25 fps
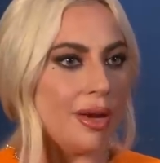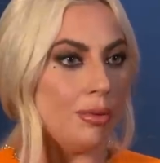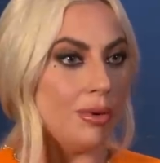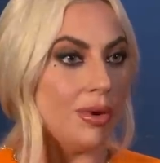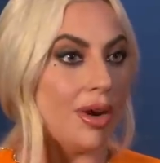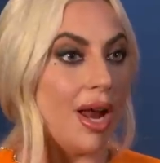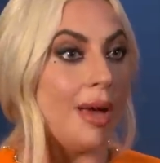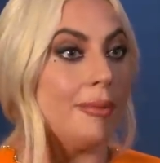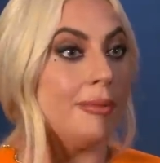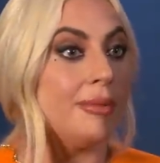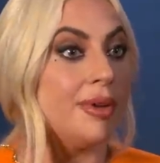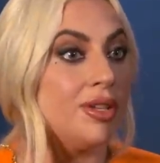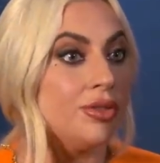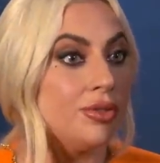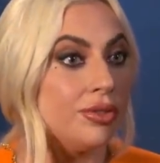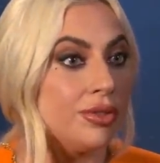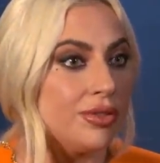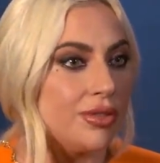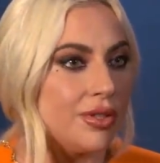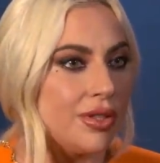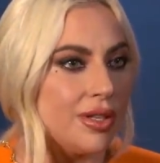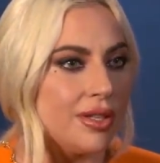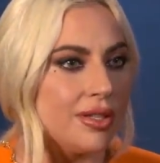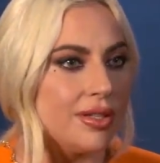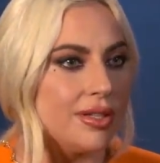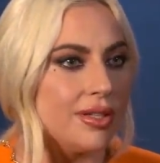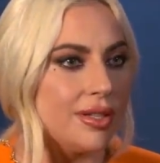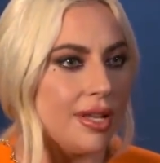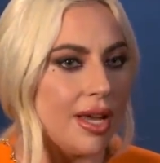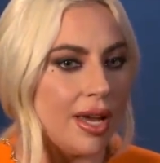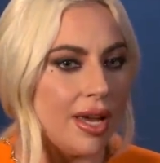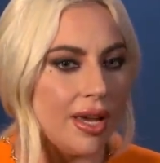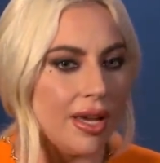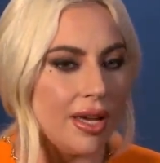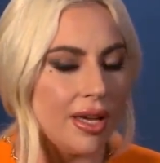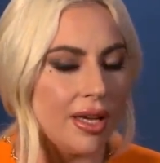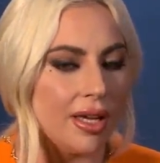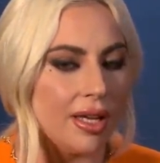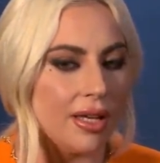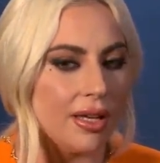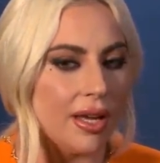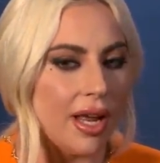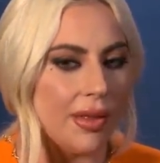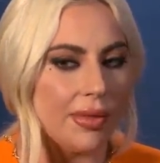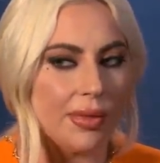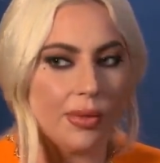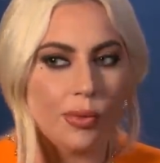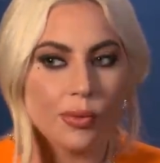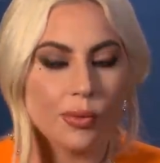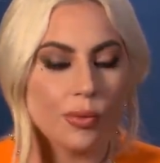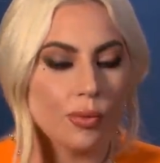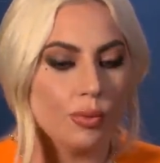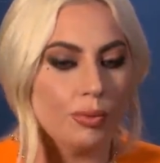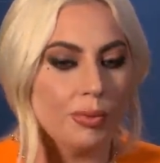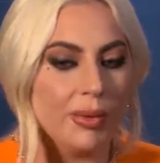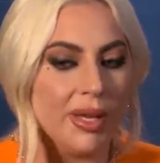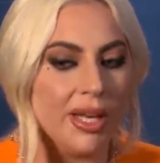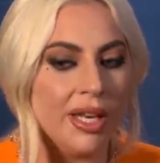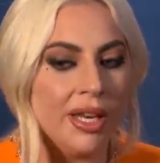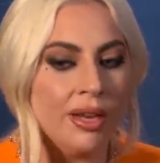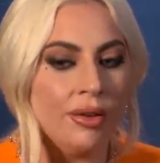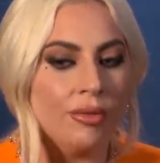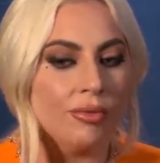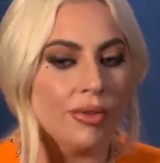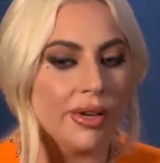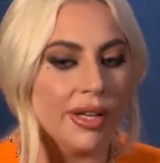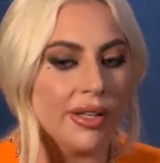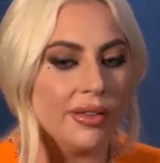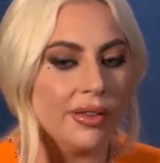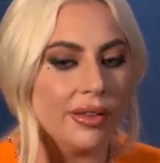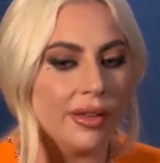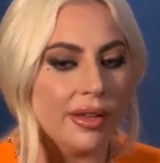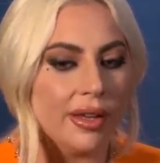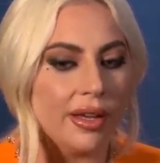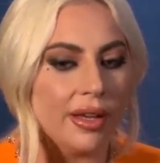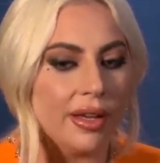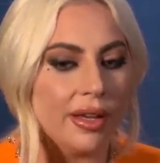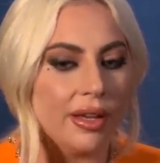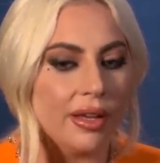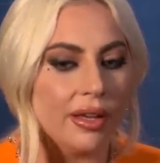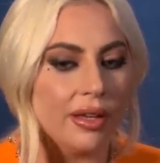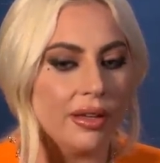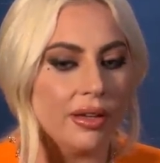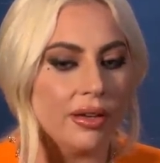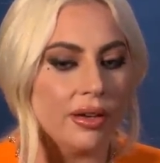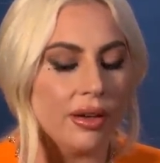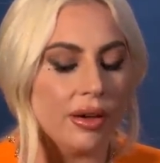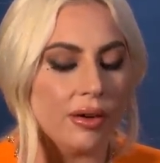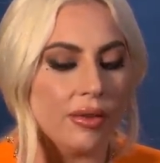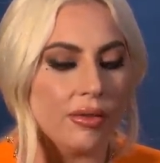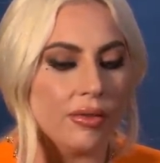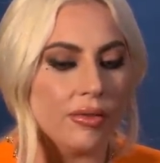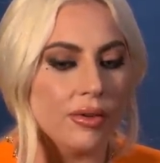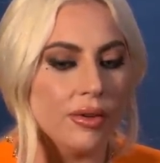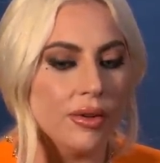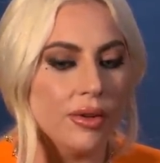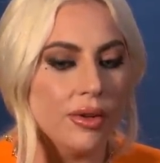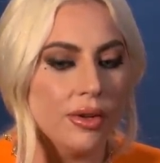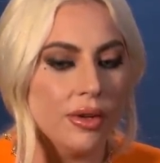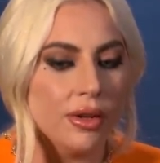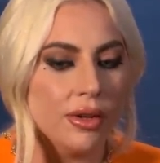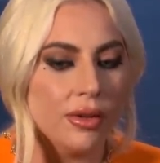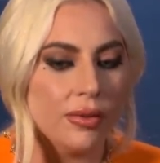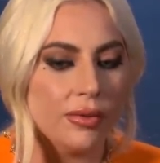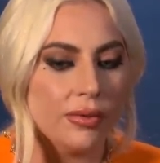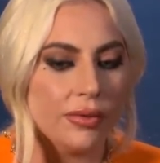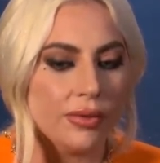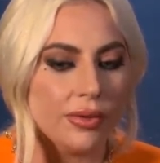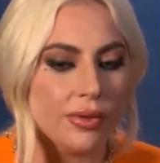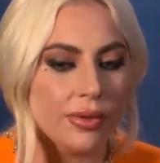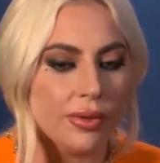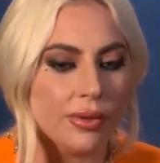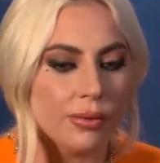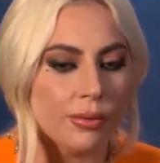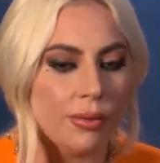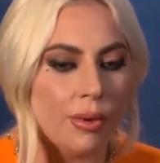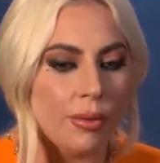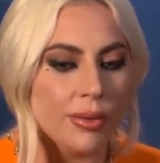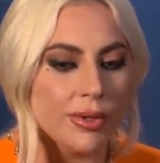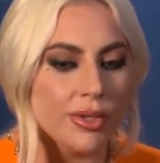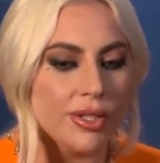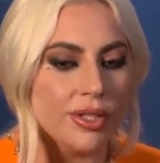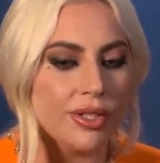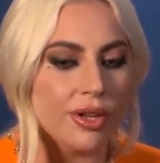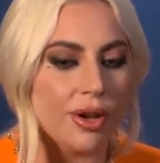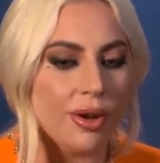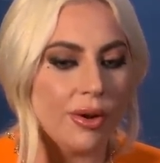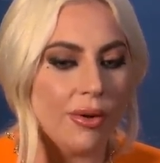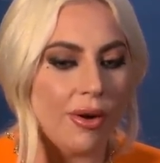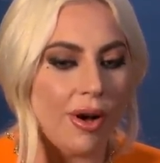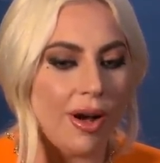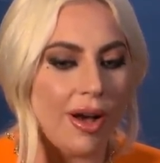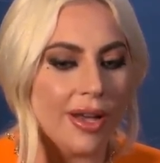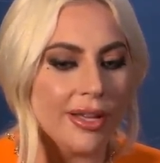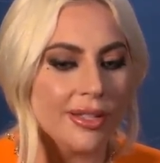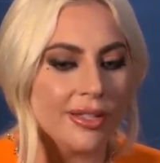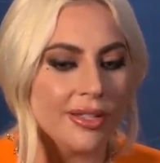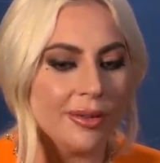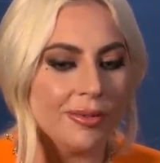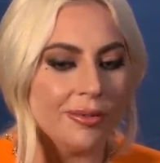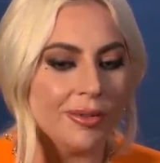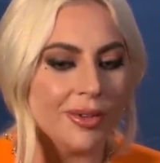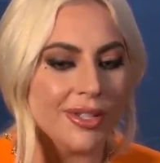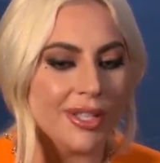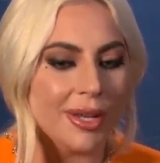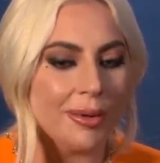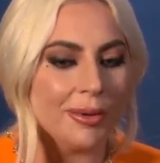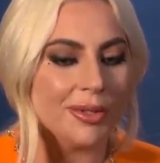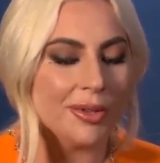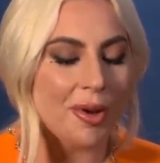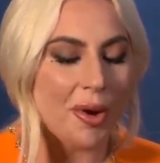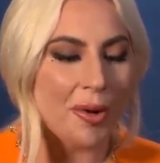what I'm interested in saying, and uh, meeting Ridley, you know, what was so awesome was I was